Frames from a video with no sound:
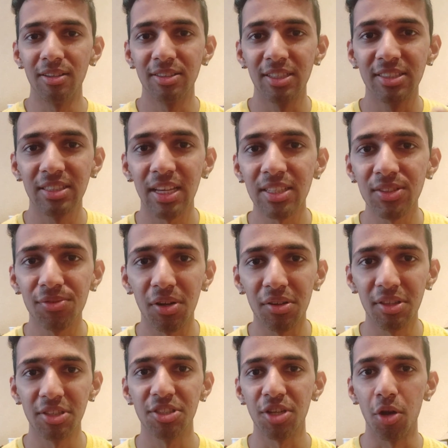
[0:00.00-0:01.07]
successful on
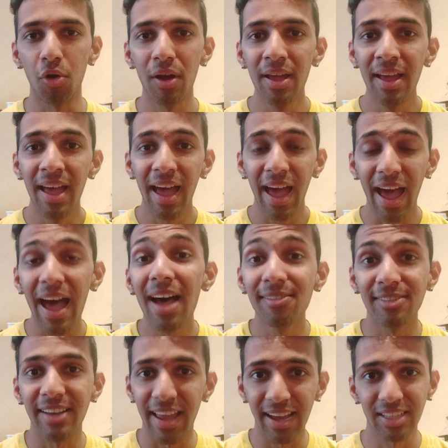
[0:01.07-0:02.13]
the show have
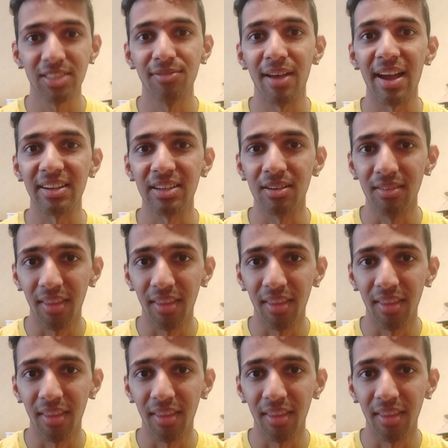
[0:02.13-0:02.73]
an X Factor,